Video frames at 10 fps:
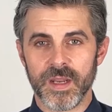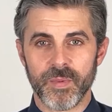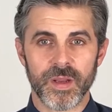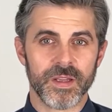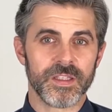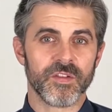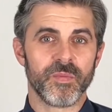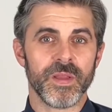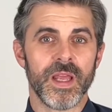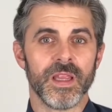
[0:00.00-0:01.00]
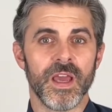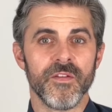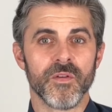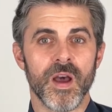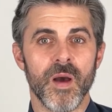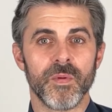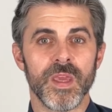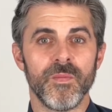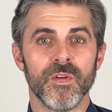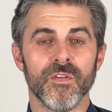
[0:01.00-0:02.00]
abundance of plant life will help
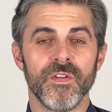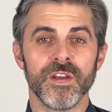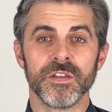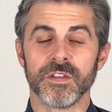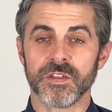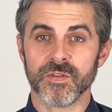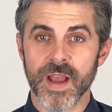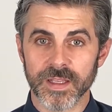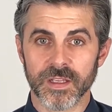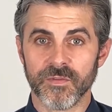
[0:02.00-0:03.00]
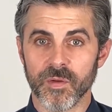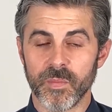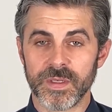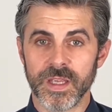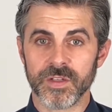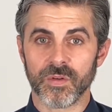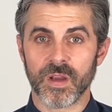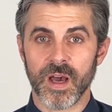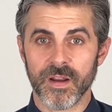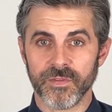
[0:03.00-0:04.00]
keep your fish distracted from potential
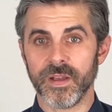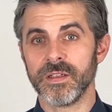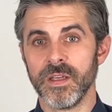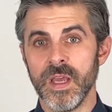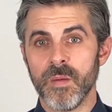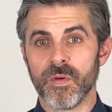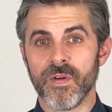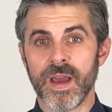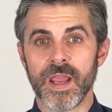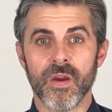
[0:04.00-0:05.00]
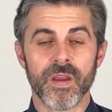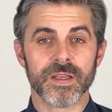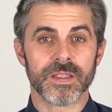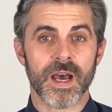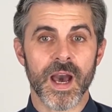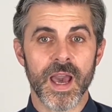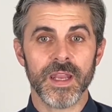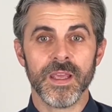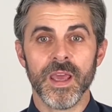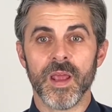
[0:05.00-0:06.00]
conflict, provide areas to hide,
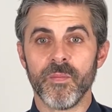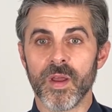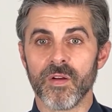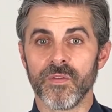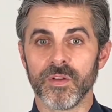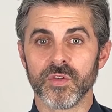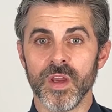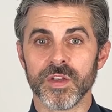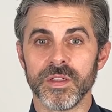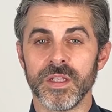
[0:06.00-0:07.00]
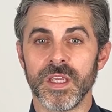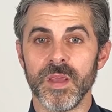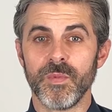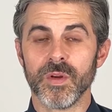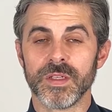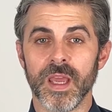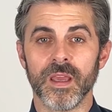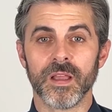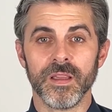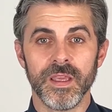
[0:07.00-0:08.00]
and better filtration to keep your
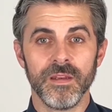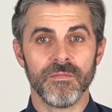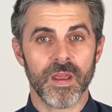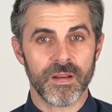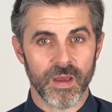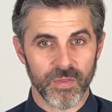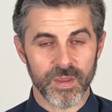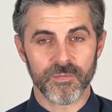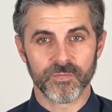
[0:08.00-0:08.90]
tank clean and healthy.